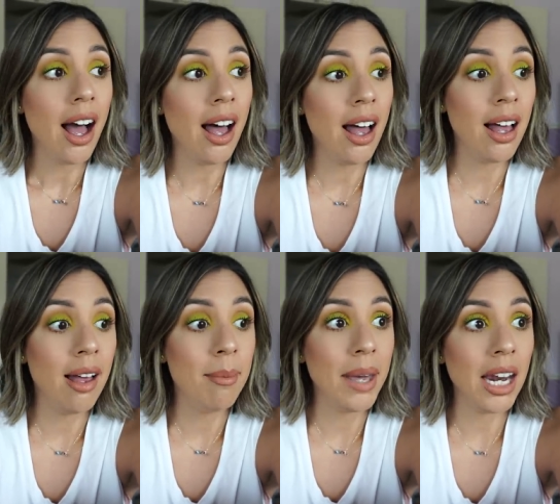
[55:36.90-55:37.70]

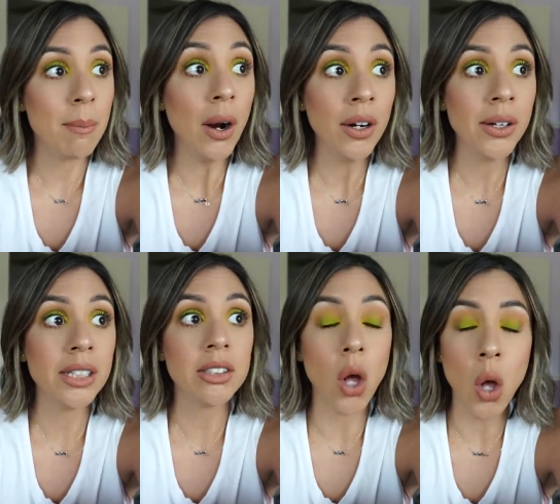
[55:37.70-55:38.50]
Um, and Parker
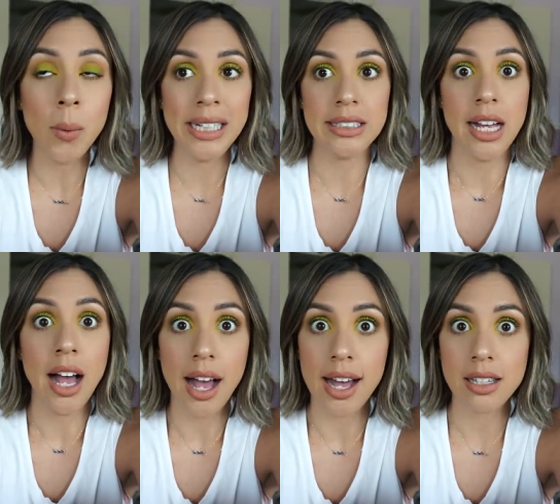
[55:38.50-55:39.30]
is always
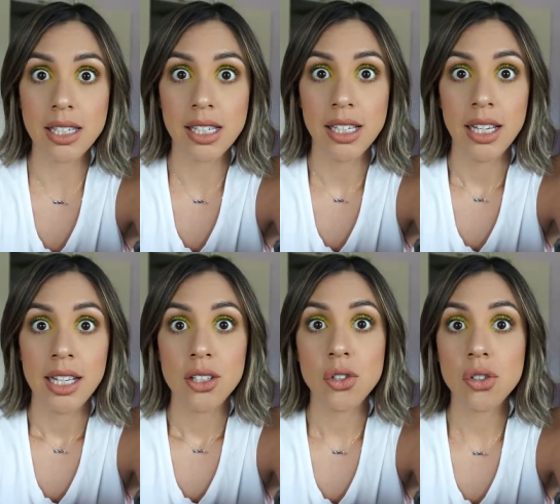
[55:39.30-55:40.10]
hot.
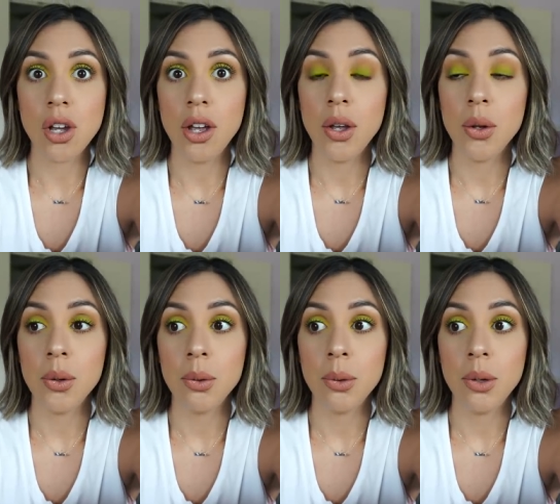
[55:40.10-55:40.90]

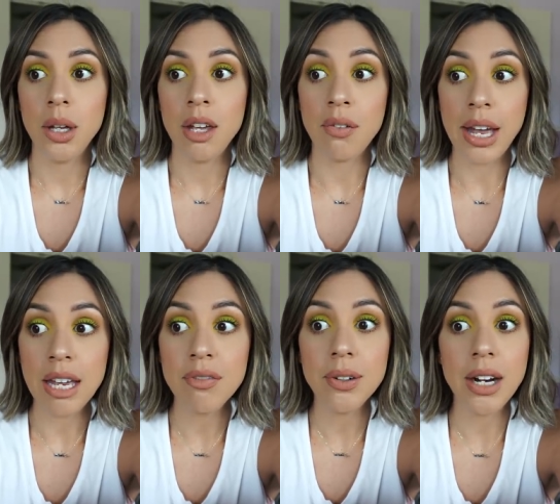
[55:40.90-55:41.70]
So if I
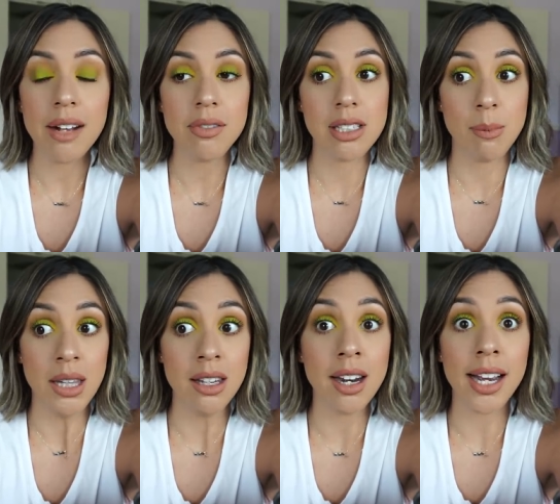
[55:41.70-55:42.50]
ever have to
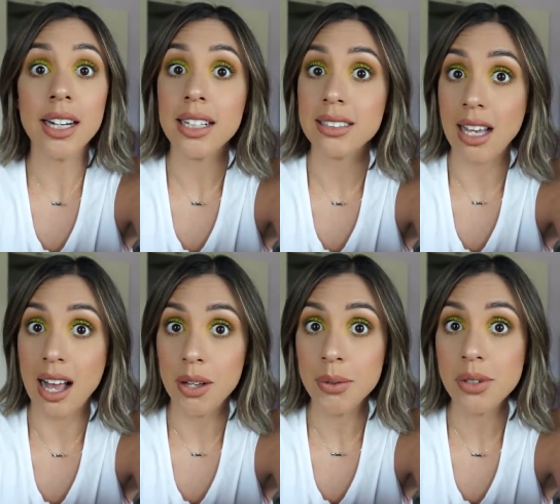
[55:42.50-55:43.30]
spend the night at his
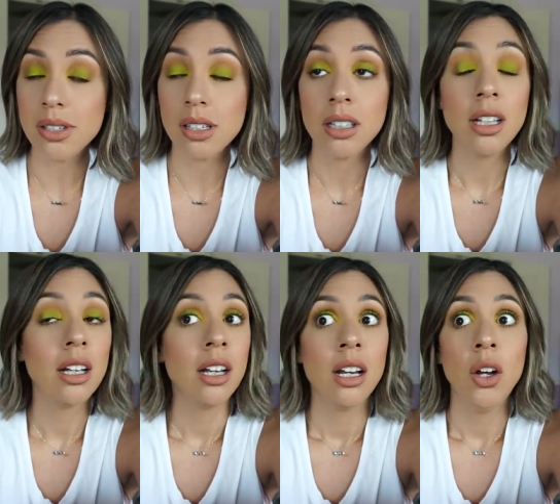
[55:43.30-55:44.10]
house,
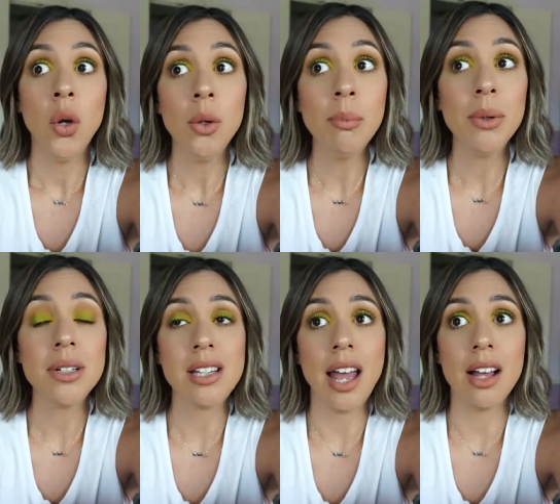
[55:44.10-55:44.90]

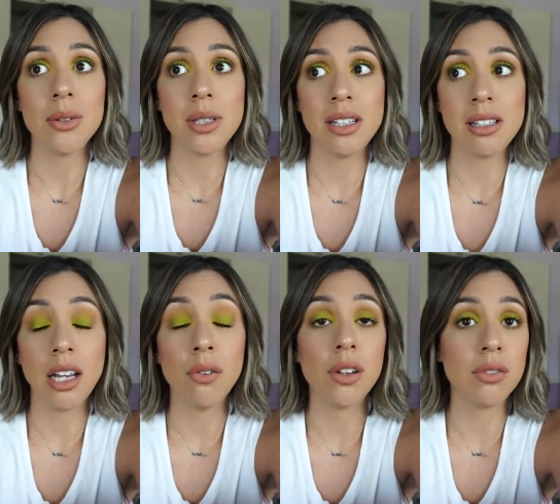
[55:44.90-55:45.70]
Homeboy's house is
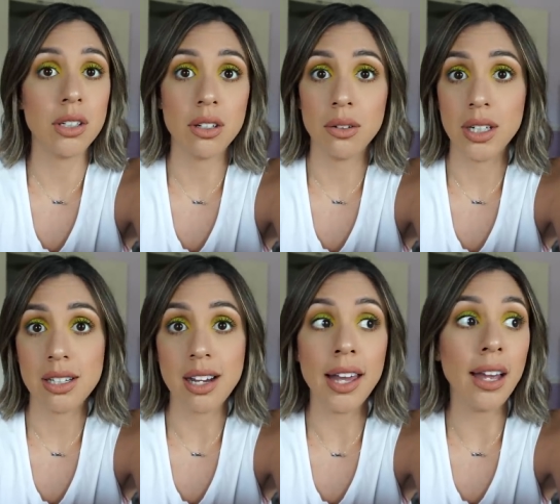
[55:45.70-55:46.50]
like 50
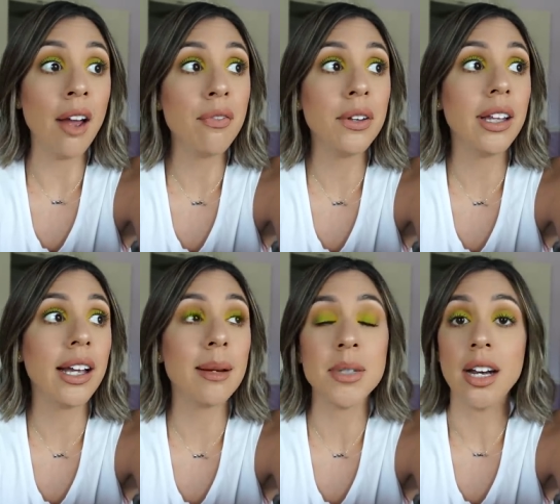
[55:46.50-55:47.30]
degrees. I, I, feel
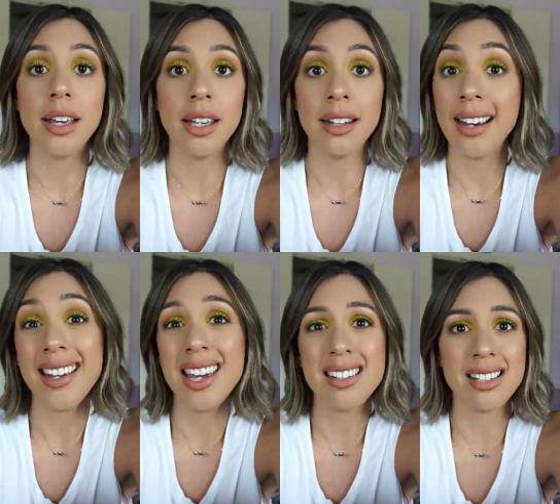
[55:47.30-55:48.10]
like I'm dying. Like I
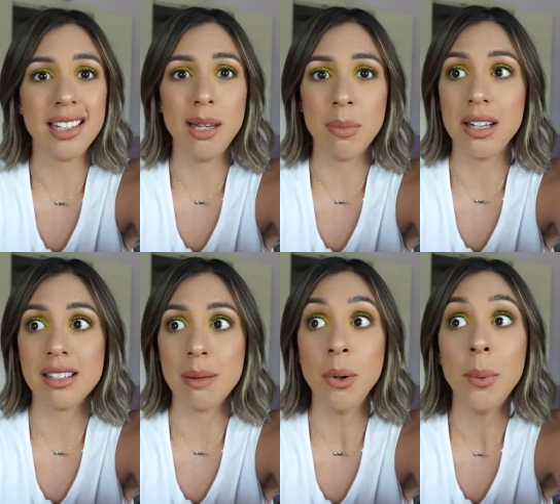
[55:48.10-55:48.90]
can't sleep
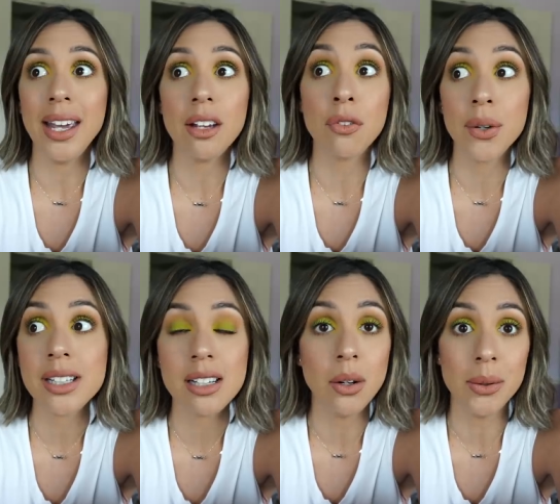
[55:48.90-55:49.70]
because I'm awake,
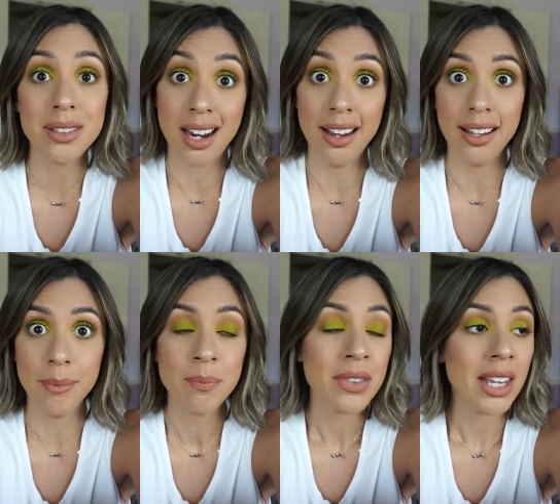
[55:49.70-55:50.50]
freezing cold, dying.